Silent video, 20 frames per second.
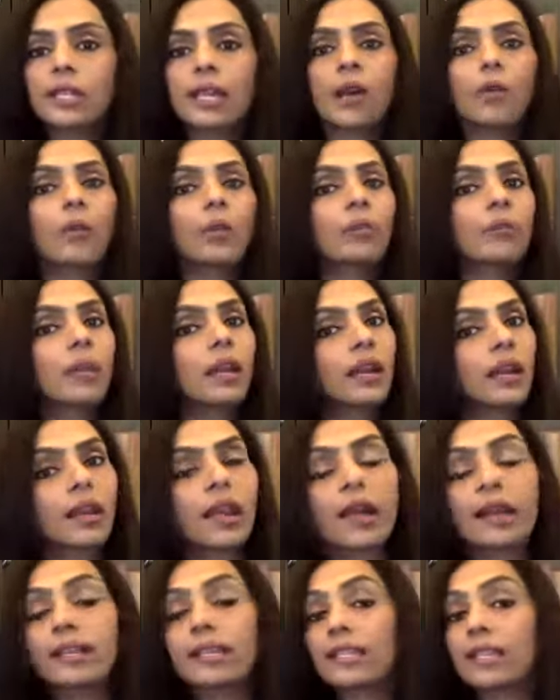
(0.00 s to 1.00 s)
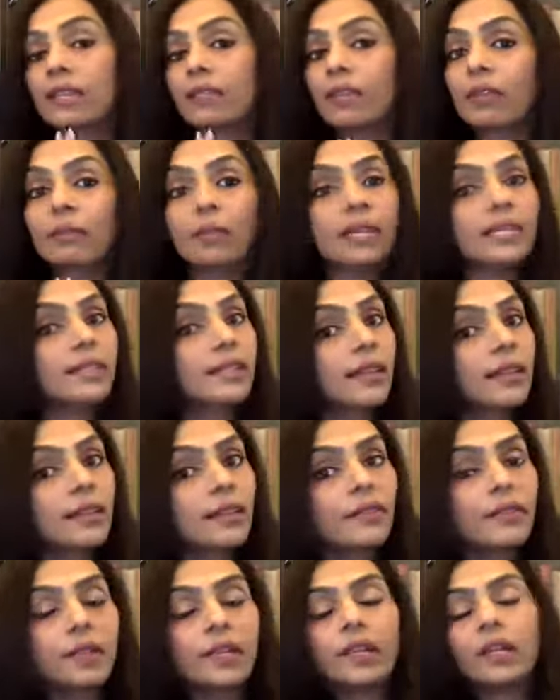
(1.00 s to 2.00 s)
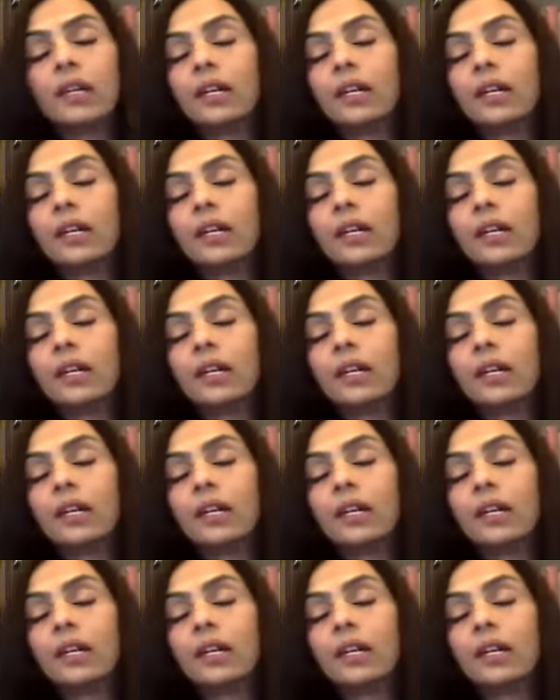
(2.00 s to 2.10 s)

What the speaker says: now with my clients and with myself.